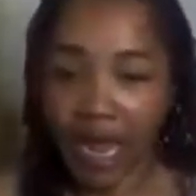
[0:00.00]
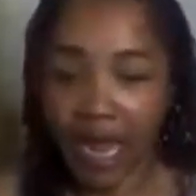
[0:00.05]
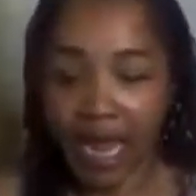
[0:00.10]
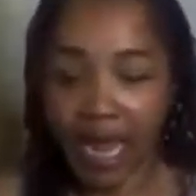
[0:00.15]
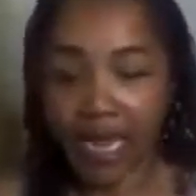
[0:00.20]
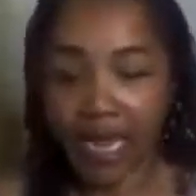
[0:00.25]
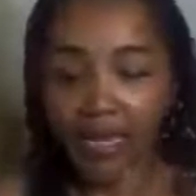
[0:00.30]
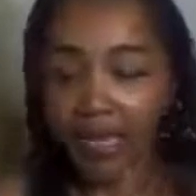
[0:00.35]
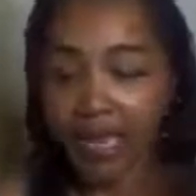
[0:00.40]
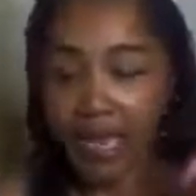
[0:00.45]

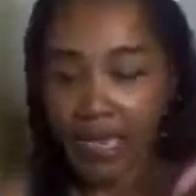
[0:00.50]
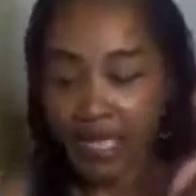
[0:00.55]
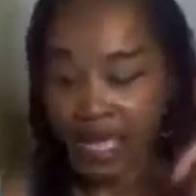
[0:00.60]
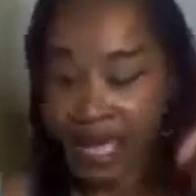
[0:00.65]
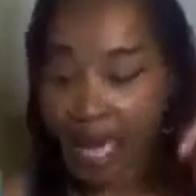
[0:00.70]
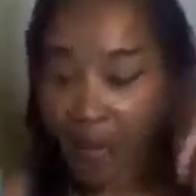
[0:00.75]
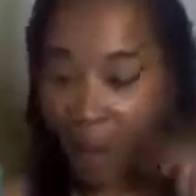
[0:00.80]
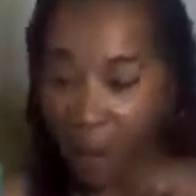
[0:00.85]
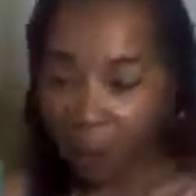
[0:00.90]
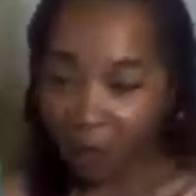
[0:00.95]
And
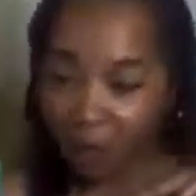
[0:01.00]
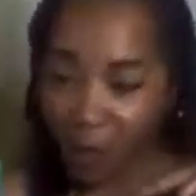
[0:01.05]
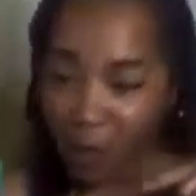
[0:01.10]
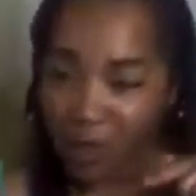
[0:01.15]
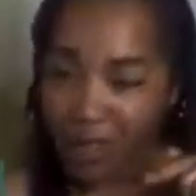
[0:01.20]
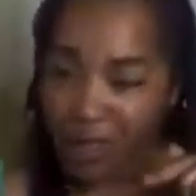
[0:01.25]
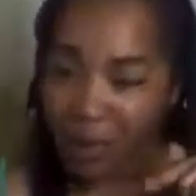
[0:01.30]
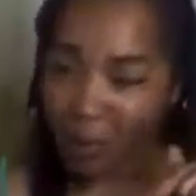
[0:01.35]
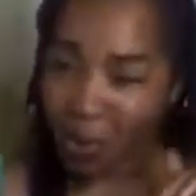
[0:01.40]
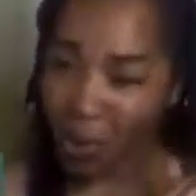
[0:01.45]
it's
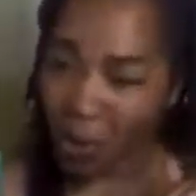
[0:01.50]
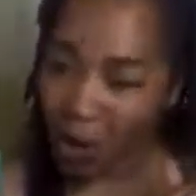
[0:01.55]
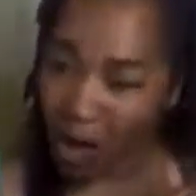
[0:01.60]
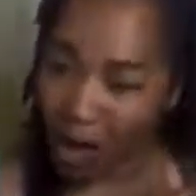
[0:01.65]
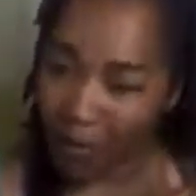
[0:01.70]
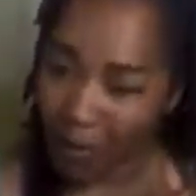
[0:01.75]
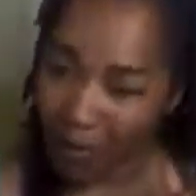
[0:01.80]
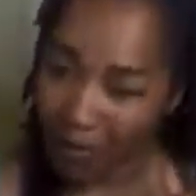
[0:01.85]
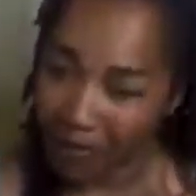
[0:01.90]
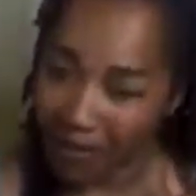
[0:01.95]
helpful to
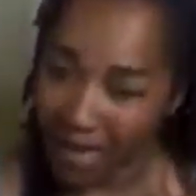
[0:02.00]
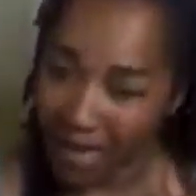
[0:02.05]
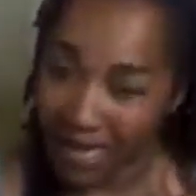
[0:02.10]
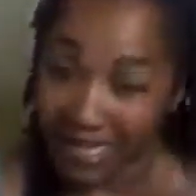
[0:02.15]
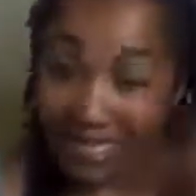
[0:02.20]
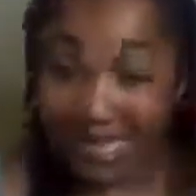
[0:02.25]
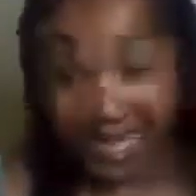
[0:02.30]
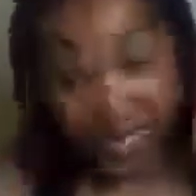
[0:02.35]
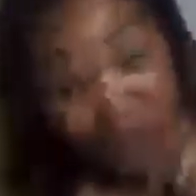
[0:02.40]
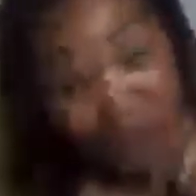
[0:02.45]
work on the
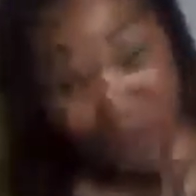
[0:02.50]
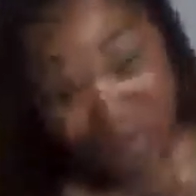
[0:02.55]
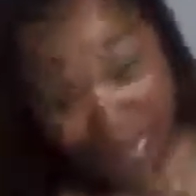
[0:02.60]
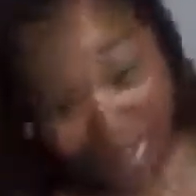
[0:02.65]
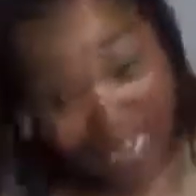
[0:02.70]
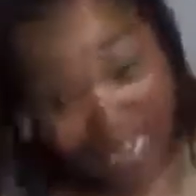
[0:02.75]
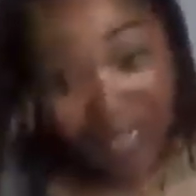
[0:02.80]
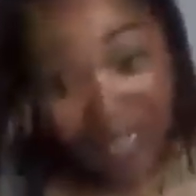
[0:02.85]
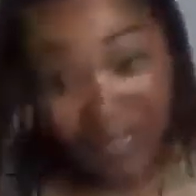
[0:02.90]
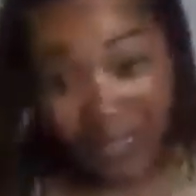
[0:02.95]
things that you
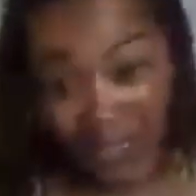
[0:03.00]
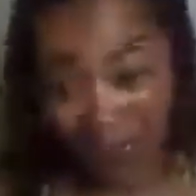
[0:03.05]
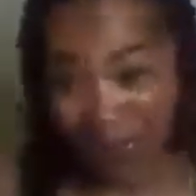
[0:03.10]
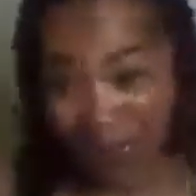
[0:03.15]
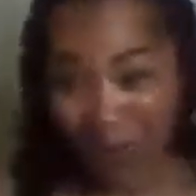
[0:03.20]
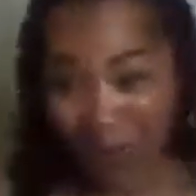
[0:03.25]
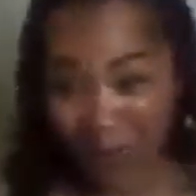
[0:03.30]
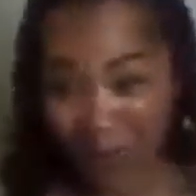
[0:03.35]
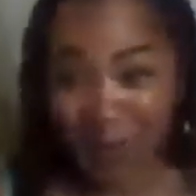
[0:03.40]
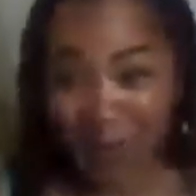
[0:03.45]
can
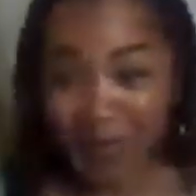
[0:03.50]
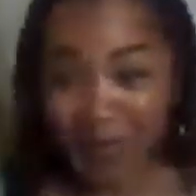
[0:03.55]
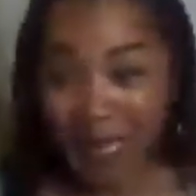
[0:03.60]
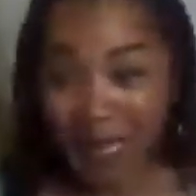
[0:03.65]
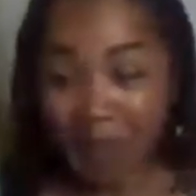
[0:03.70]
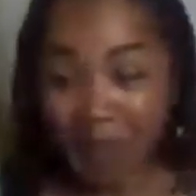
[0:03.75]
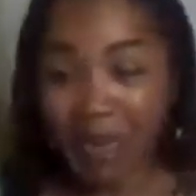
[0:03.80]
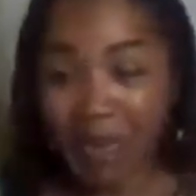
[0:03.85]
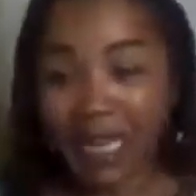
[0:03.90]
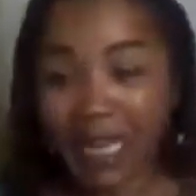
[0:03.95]
control
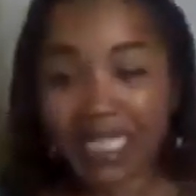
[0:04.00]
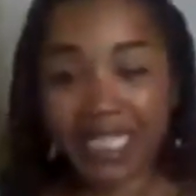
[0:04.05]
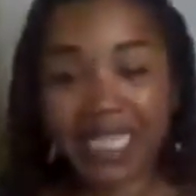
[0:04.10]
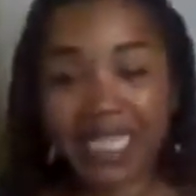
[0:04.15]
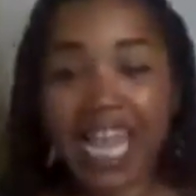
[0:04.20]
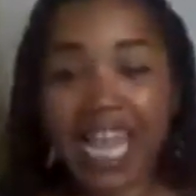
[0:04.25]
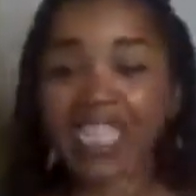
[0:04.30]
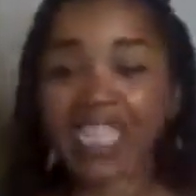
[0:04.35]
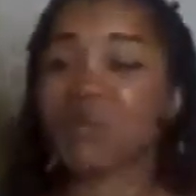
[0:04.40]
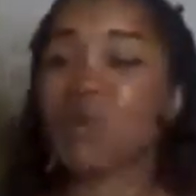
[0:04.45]
because
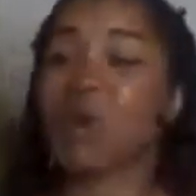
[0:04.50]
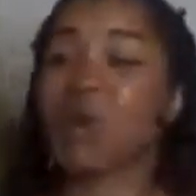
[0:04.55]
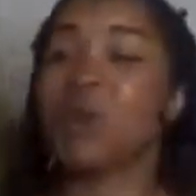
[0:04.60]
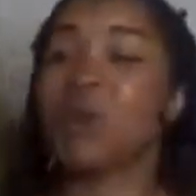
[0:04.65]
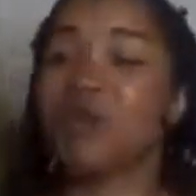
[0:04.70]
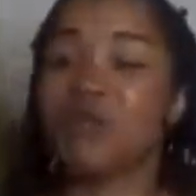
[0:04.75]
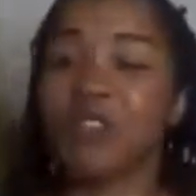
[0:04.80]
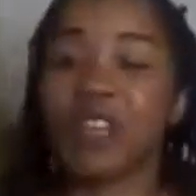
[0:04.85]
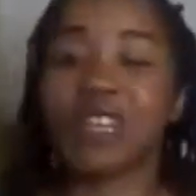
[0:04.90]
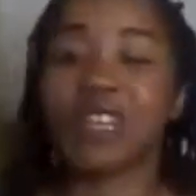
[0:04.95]
that's where
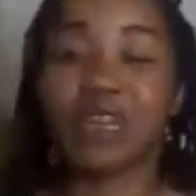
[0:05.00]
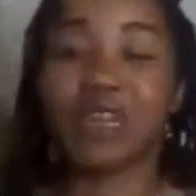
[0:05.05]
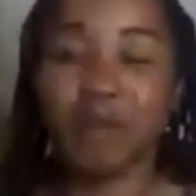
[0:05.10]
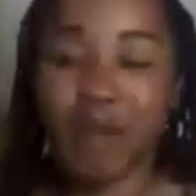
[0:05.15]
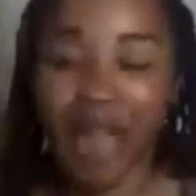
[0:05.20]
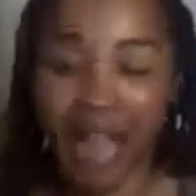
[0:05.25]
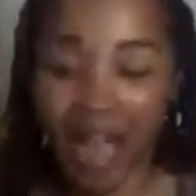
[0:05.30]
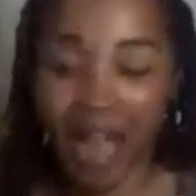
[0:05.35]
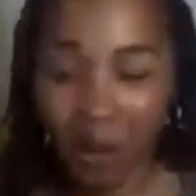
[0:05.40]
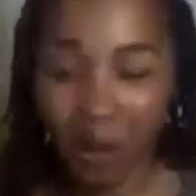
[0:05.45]
you feel
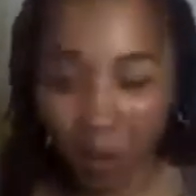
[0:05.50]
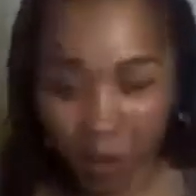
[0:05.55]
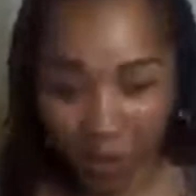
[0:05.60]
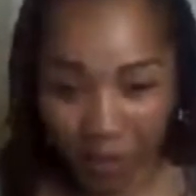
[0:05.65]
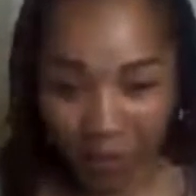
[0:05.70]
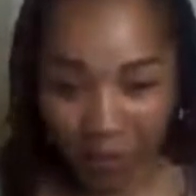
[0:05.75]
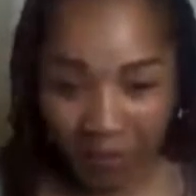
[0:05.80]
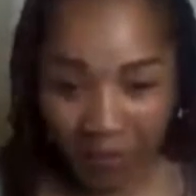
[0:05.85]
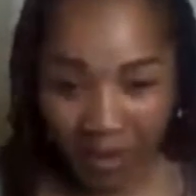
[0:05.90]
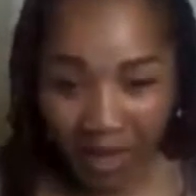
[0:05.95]
empowered.
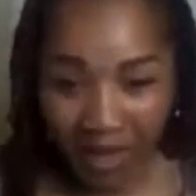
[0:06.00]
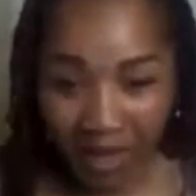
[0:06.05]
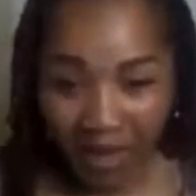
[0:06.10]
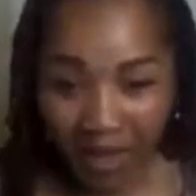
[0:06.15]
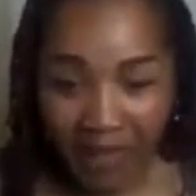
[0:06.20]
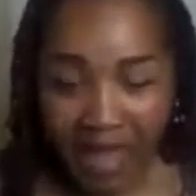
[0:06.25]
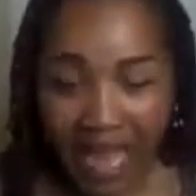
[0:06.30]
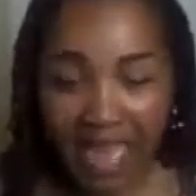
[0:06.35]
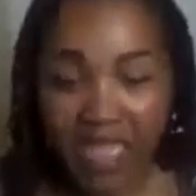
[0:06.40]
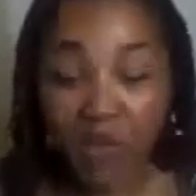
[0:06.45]

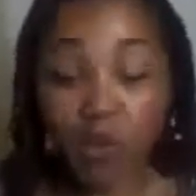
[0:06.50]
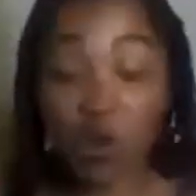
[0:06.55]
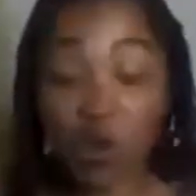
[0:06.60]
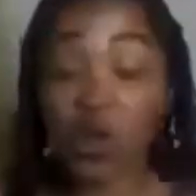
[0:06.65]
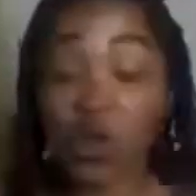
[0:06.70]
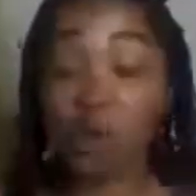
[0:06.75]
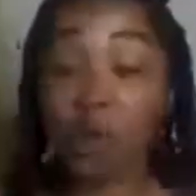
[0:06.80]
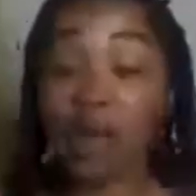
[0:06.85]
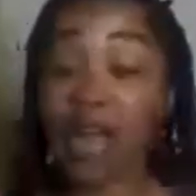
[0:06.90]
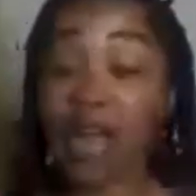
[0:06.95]
That's where
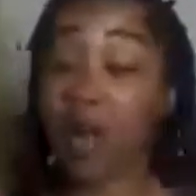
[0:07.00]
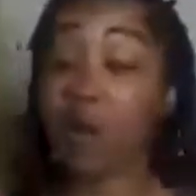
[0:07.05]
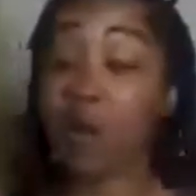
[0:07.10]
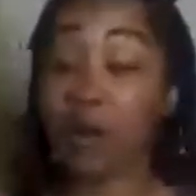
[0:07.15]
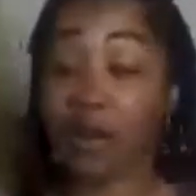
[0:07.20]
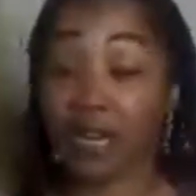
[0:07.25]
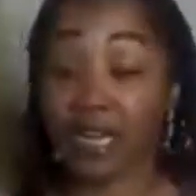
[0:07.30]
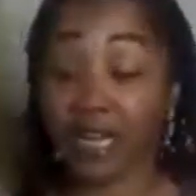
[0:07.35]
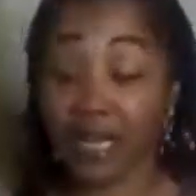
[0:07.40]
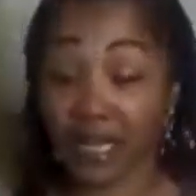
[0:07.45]
your power
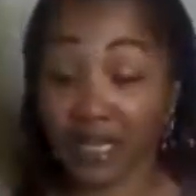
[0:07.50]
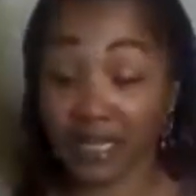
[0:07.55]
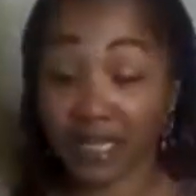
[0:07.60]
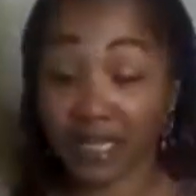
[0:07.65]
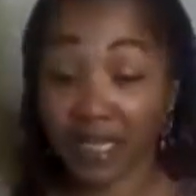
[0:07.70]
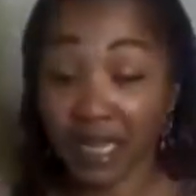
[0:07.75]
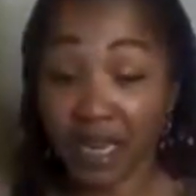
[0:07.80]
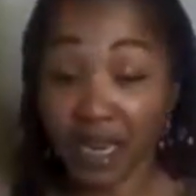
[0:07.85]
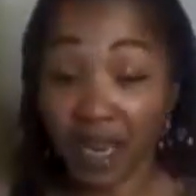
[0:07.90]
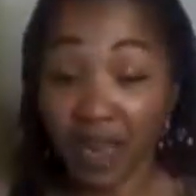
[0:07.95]

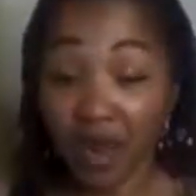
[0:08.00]
is.